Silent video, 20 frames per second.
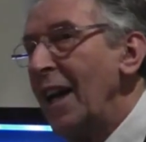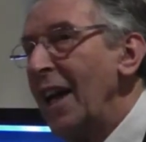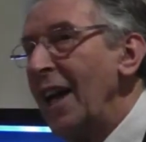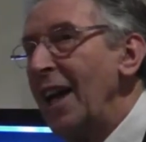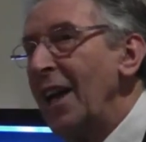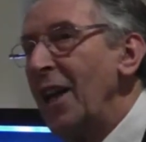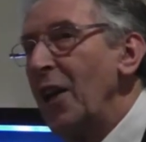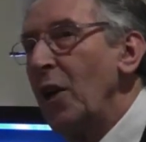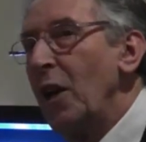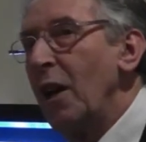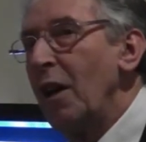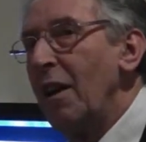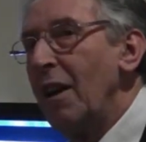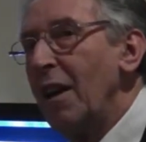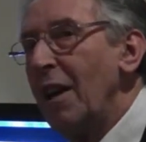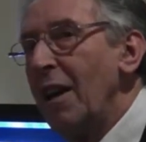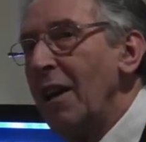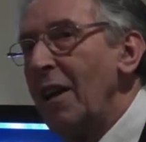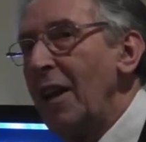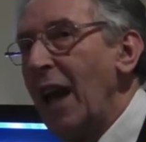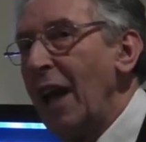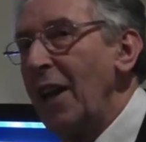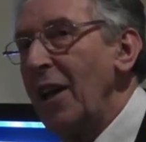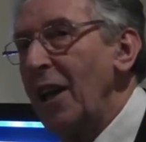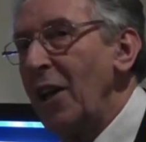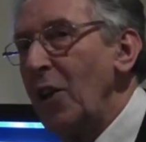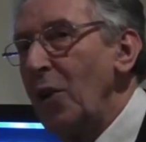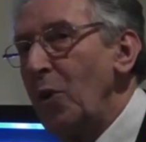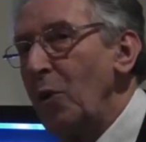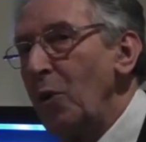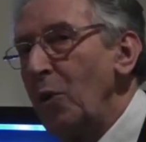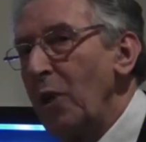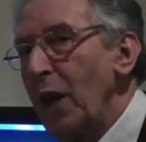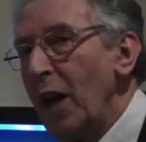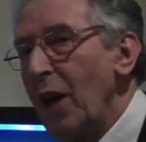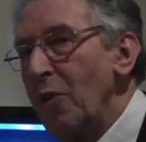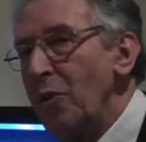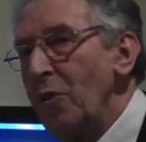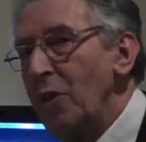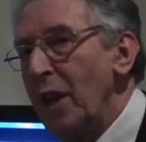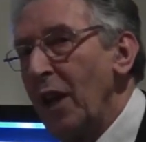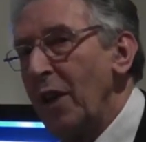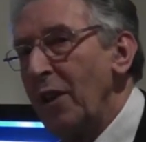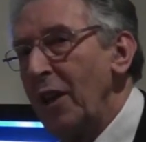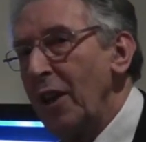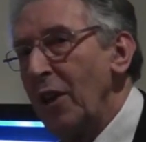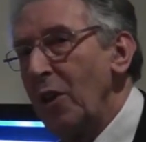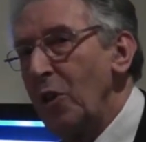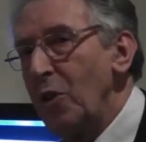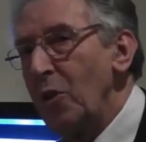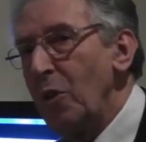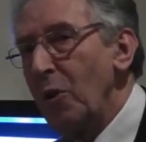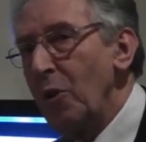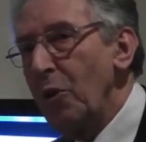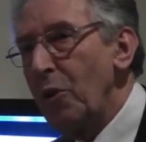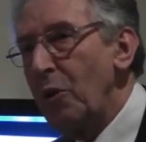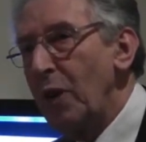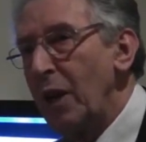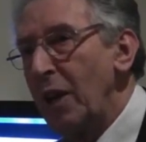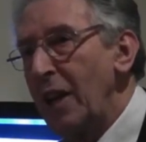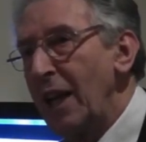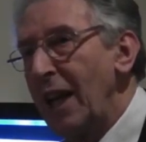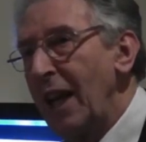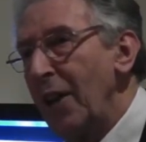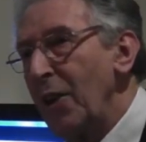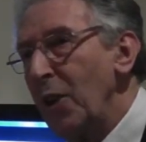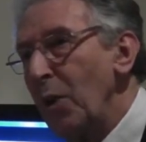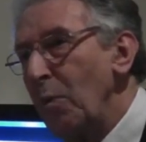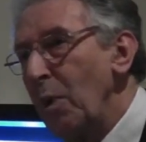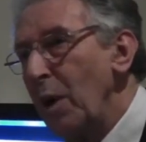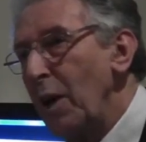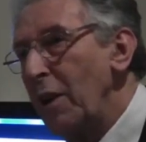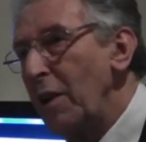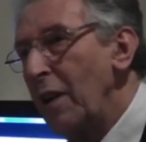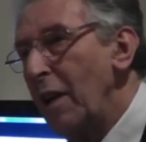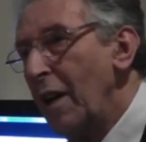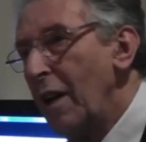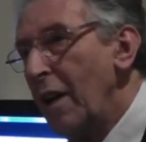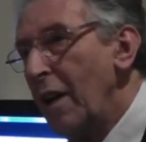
in, uh, in 2000, I think, and two or three, to get the word